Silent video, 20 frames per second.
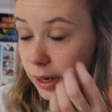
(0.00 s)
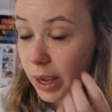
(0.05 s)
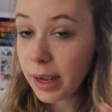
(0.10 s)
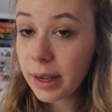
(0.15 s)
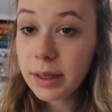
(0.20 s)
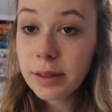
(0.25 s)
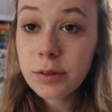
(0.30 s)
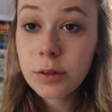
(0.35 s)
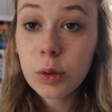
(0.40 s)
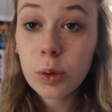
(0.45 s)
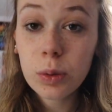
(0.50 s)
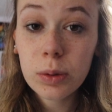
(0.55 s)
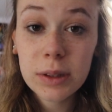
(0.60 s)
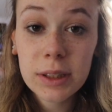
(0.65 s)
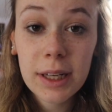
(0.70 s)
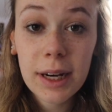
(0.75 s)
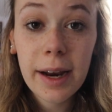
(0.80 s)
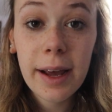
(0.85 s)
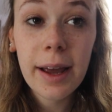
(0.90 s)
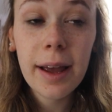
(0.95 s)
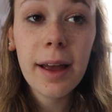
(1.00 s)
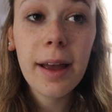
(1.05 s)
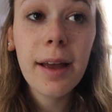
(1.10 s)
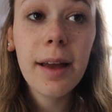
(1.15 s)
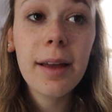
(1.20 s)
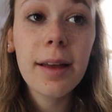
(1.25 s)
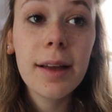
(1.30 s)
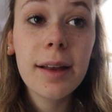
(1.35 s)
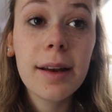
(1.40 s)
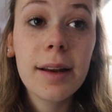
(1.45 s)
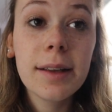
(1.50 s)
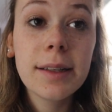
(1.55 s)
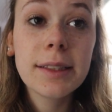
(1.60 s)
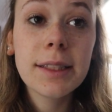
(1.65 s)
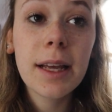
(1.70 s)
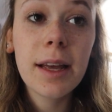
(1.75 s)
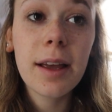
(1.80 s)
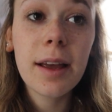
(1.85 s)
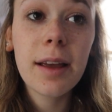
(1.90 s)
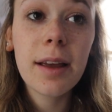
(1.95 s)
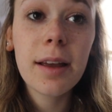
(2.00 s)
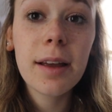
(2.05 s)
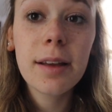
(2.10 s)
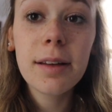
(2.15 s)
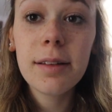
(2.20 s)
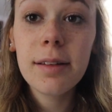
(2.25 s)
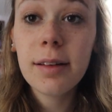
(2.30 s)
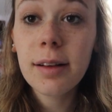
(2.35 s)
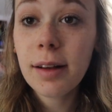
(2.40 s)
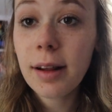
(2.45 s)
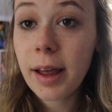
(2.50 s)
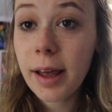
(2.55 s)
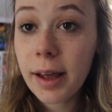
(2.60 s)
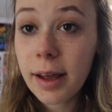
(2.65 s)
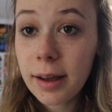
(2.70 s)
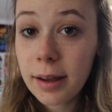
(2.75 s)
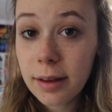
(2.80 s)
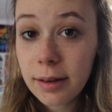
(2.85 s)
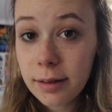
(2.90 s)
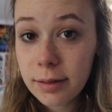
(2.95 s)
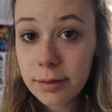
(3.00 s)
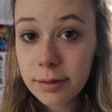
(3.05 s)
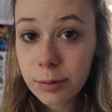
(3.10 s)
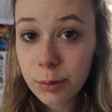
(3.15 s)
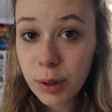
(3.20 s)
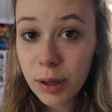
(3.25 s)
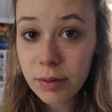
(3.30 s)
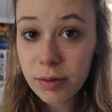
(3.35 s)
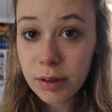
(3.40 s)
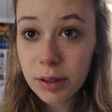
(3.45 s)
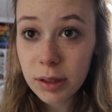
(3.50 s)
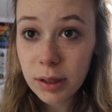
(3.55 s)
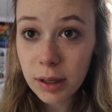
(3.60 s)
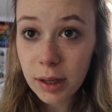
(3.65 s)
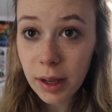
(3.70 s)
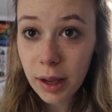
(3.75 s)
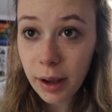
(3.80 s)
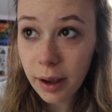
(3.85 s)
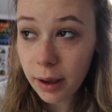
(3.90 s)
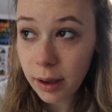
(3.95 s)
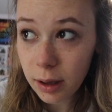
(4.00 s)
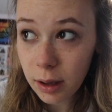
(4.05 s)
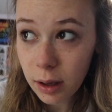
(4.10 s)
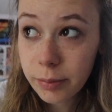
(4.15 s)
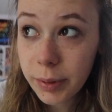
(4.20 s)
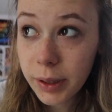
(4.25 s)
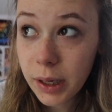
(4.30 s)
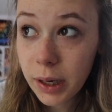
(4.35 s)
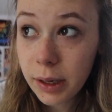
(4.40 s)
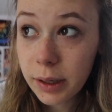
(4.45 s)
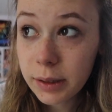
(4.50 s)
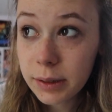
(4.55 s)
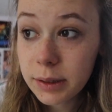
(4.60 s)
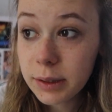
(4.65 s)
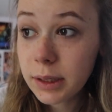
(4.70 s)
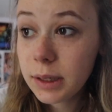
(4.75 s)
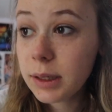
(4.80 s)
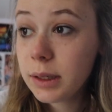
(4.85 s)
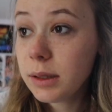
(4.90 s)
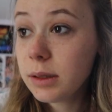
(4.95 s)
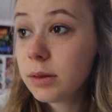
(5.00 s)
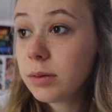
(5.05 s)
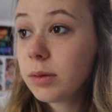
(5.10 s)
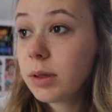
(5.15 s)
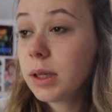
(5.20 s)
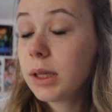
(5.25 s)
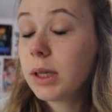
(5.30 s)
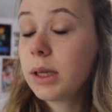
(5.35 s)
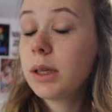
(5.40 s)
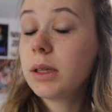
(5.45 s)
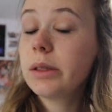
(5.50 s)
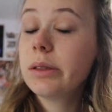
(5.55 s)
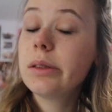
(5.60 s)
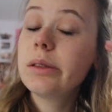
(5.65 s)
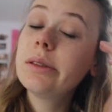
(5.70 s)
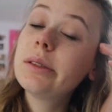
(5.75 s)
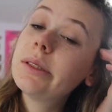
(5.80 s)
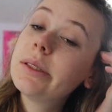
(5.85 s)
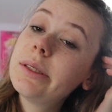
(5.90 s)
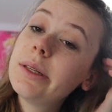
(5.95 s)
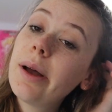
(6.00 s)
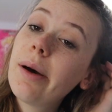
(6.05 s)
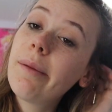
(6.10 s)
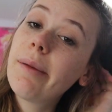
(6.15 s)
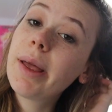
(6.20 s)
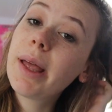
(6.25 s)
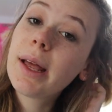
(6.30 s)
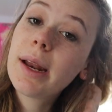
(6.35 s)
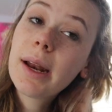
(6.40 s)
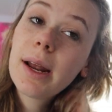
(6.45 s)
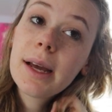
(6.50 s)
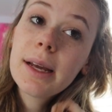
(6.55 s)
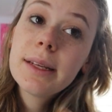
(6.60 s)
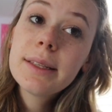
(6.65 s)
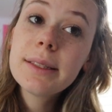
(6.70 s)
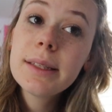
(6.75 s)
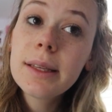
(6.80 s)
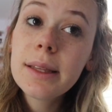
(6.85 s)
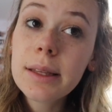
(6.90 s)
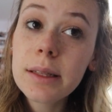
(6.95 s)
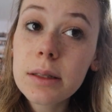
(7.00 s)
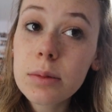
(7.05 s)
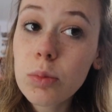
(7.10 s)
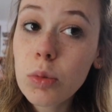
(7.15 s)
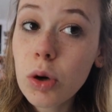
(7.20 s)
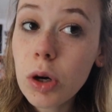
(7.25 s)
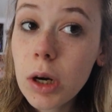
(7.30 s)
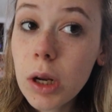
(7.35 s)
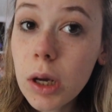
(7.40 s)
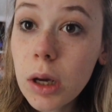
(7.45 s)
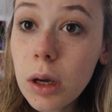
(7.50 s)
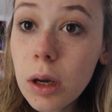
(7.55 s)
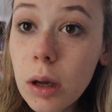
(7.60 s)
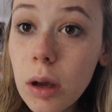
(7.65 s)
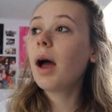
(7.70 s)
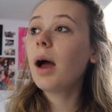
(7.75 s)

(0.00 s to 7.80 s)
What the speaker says: I have school today. It is a delay. We have a delay because it is really snowy and icy this morning.